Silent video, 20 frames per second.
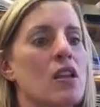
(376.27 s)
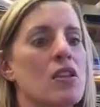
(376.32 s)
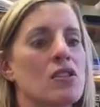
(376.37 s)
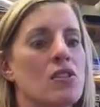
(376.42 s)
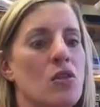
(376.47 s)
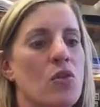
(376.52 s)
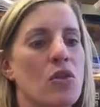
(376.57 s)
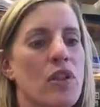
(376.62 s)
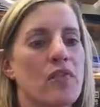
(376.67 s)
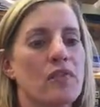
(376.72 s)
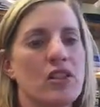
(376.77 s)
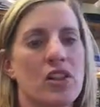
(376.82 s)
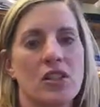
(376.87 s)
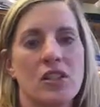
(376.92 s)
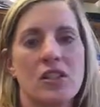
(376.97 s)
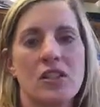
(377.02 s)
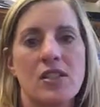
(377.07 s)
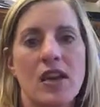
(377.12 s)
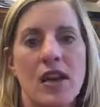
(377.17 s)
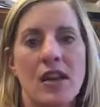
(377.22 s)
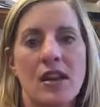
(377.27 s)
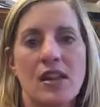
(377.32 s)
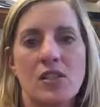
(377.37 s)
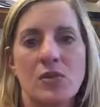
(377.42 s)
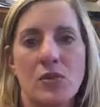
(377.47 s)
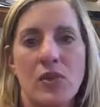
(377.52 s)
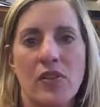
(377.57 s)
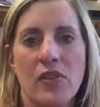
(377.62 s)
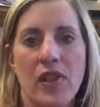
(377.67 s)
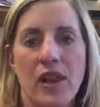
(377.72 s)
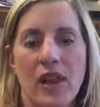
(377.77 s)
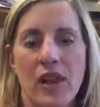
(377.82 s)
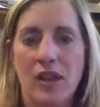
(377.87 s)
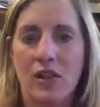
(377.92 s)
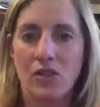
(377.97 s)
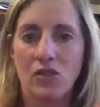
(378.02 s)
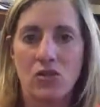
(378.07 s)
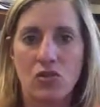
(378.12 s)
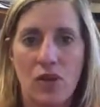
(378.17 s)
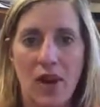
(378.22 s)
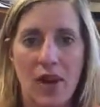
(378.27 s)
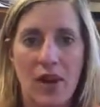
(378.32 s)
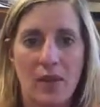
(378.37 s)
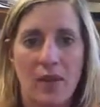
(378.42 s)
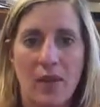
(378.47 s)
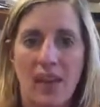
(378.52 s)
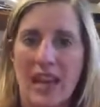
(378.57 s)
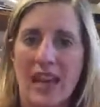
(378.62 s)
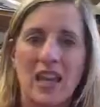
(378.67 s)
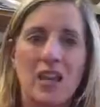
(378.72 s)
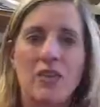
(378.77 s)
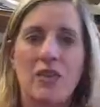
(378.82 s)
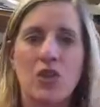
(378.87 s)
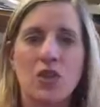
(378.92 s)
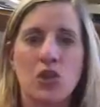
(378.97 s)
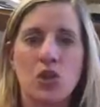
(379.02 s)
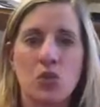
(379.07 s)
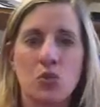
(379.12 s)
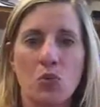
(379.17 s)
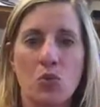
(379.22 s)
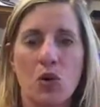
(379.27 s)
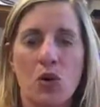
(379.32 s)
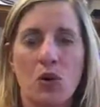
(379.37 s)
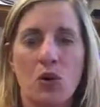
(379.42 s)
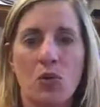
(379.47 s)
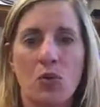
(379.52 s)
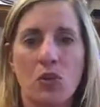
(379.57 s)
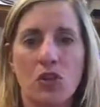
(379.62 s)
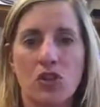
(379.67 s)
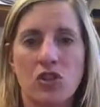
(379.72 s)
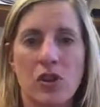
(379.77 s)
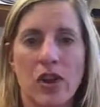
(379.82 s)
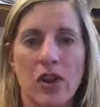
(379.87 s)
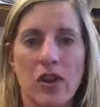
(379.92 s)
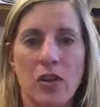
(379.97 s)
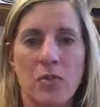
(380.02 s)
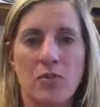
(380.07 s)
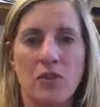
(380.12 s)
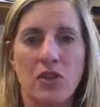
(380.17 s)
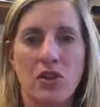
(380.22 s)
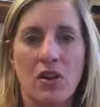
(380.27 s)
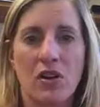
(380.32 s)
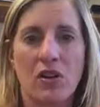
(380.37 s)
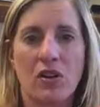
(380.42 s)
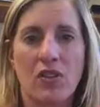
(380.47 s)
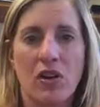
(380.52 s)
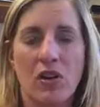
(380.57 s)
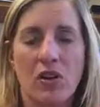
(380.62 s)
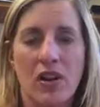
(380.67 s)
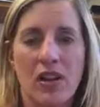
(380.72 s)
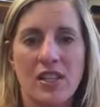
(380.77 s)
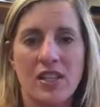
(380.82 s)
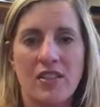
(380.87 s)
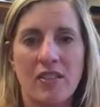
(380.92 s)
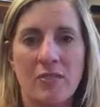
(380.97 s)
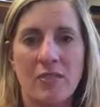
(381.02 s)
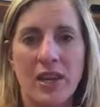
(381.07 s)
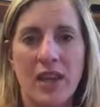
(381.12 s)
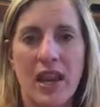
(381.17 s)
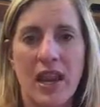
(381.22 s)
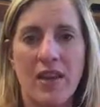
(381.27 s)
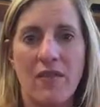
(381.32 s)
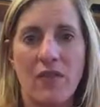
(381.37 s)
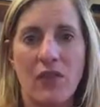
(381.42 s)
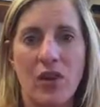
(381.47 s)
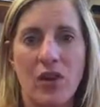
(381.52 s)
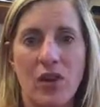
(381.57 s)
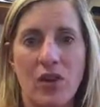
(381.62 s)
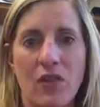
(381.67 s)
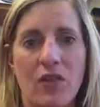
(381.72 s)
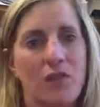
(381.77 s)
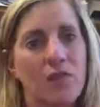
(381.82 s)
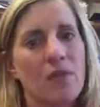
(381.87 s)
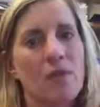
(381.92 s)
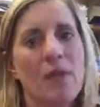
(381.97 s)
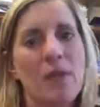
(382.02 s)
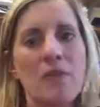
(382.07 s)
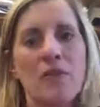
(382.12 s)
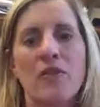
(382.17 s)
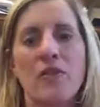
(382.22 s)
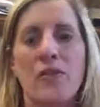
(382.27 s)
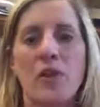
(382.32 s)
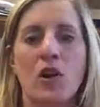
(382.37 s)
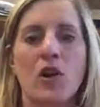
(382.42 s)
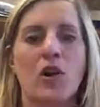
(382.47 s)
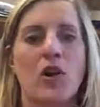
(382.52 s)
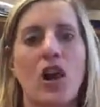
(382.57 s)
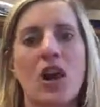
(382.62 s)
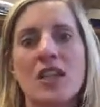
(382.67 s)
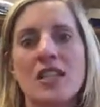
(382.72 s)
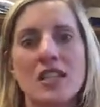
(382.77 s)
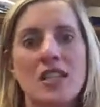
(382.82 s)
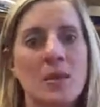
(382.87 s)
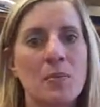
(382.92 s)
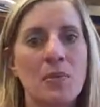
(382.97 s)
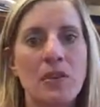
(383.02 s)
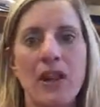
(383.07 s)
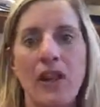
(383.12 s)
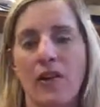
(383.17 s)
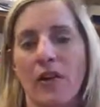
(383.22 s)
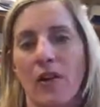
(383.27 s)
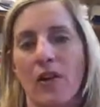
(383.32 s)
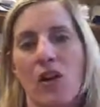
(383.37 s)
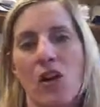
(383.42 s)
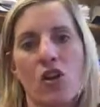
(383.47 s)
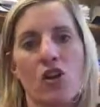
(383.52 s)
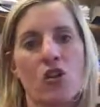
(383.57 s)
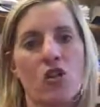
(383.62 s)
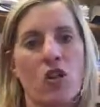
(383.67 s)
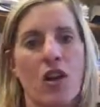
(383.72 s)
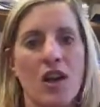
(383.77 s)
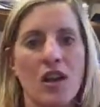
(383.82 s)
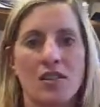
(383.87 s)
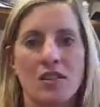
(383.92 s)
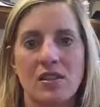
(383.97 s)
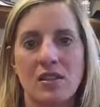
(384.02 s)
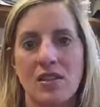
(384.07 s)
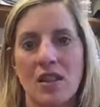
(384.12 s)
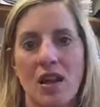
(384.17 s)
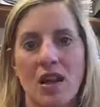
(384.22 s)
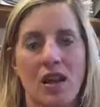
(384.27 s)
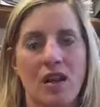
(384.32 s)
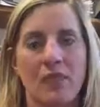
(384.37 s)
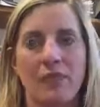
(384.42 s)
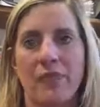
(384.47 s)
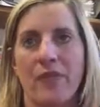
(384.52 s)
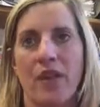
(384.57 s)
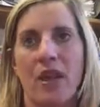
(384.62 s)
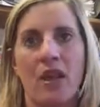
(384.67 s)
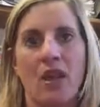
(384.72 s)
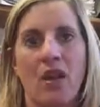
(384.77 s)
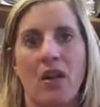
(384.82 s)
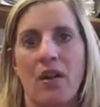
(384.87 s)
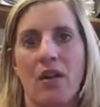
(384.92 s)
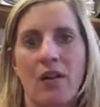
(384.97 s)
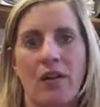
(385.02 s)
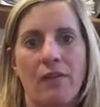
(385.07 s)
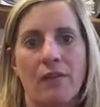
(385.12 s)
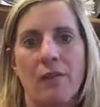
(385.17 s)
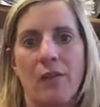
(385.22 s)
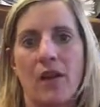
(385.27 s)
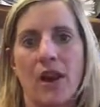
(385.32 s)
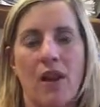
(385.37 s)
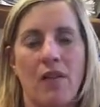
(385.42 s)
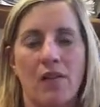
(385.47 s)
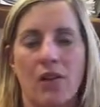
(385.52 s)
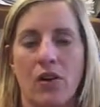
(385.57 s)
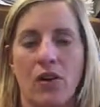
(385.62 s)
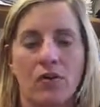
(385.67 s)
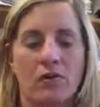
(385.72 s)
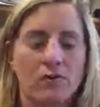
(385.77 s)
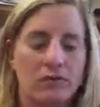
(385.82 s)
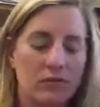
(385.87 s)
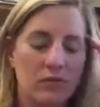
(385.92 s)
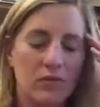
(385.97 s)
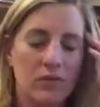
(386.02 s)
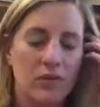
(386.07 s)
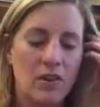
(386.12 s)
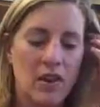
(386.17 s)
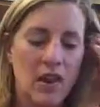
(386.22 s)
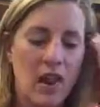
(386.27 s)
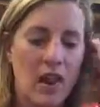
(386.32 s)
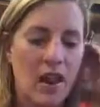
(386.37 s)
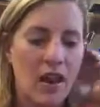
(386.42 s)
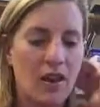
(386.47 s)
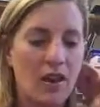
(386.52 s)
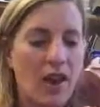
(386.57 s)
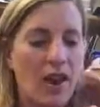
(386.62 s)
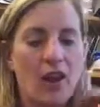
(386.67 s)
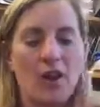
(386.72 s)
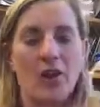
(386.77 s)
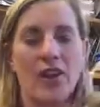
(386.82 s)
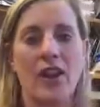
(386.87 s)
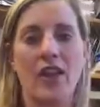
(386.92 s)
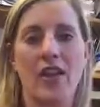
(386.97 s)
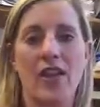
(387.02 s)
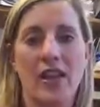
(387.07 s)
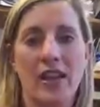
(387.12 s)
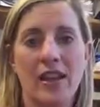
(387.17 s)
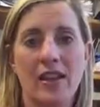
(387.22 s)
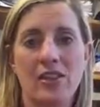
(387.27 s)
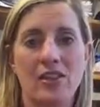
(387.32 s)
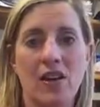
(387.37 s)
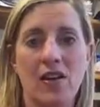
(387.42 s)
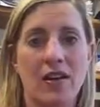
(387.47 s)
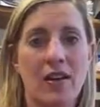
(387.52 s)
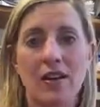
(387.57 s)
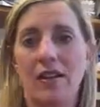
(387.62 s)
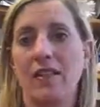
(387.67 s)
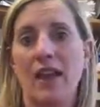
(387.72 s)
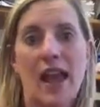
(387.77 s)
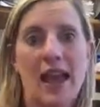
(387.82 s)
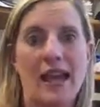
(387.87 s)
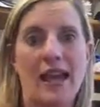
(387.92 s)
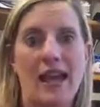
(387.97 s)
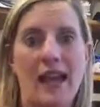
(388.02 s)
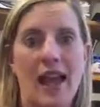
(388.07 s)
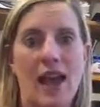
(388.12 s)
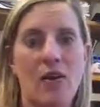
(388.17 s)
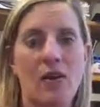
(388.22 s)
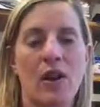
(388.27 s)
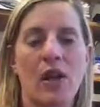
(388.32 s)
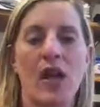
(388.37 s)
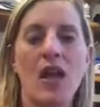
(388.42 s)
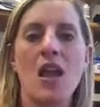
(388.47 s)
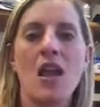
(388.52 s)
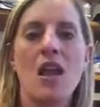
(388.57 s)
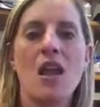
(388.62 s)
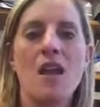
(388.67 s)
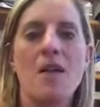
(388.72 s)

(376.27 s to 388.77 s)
So they've done studies where they try to, like individuals will try to observe aggressive behavior, maybe from across the playground, across the whatever area that kids are hanging out in.